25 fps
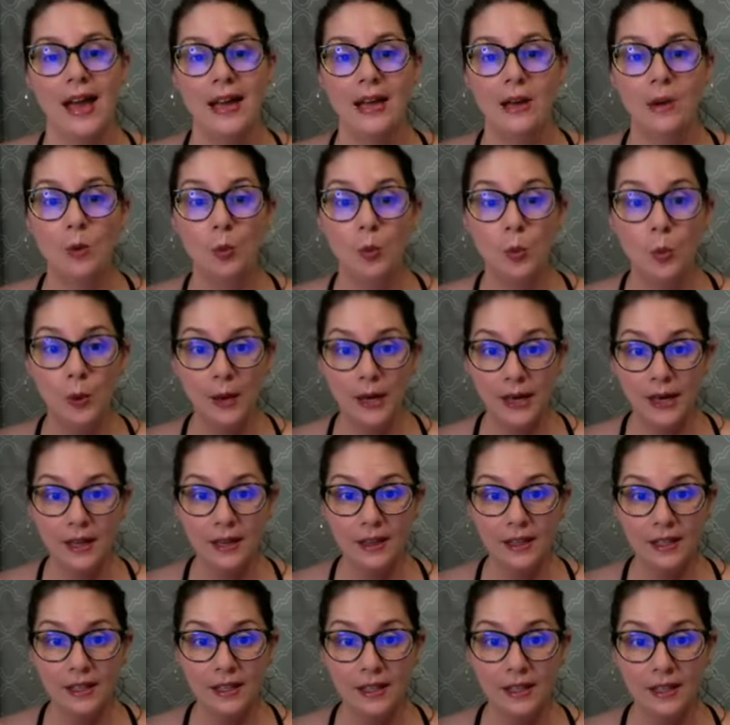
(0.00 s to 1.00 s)
a
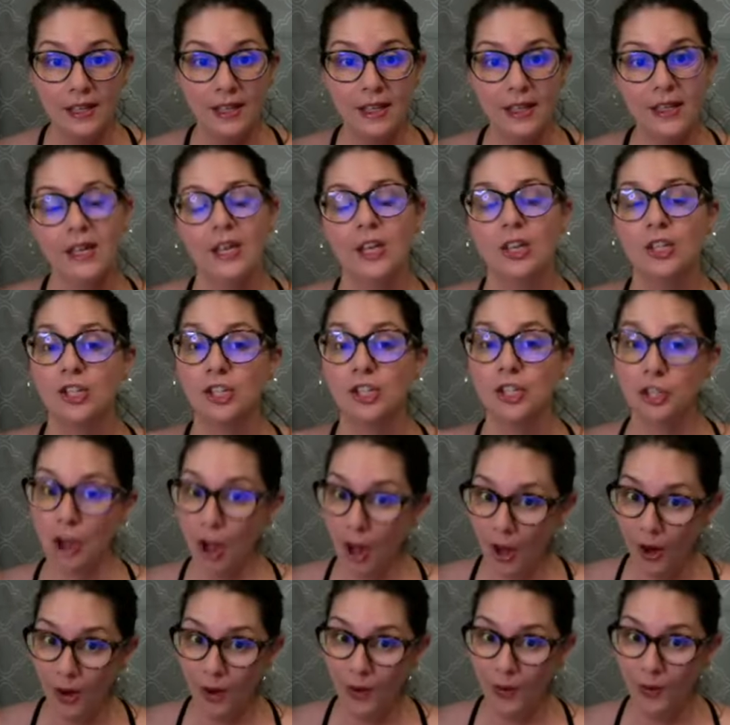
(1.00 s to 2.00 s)
weekly
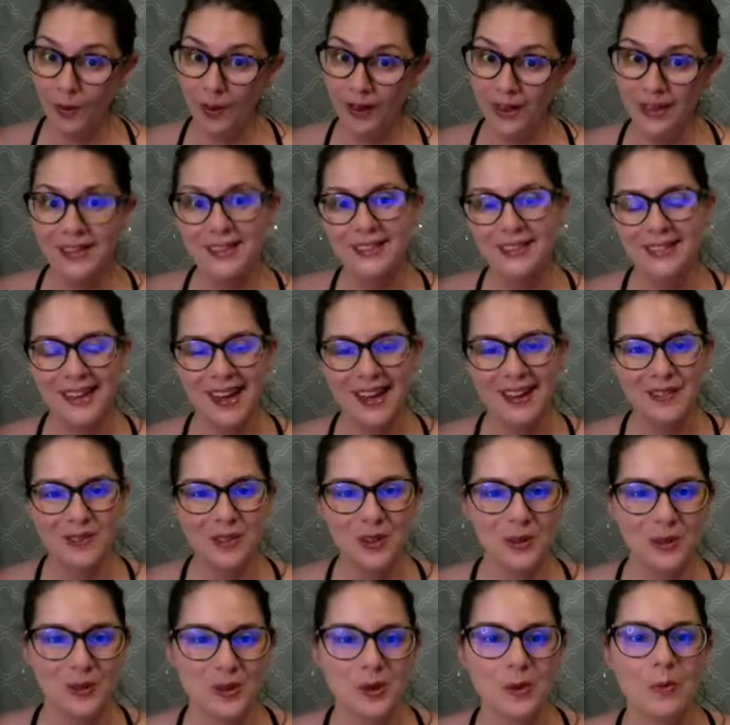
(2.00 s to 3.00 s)
show inside of the
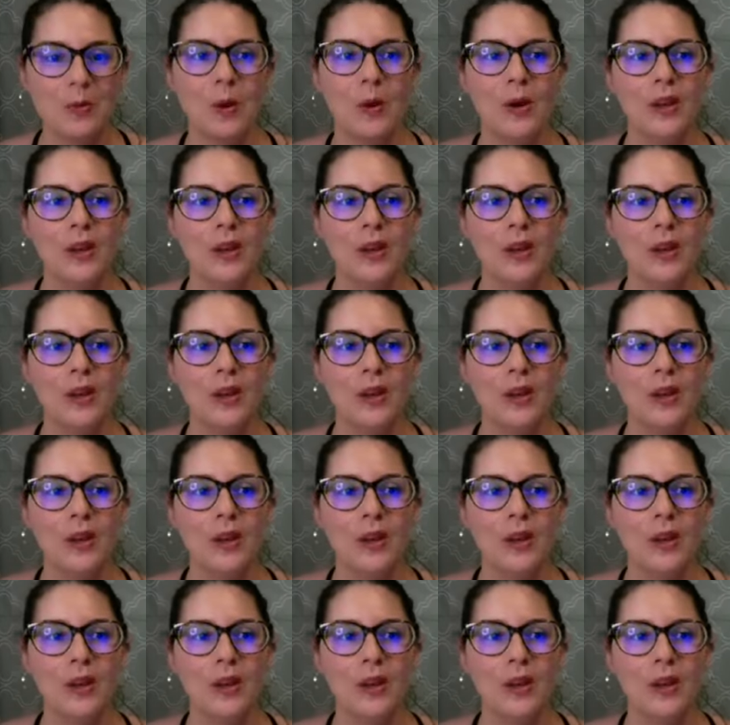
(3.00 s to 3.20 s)
group.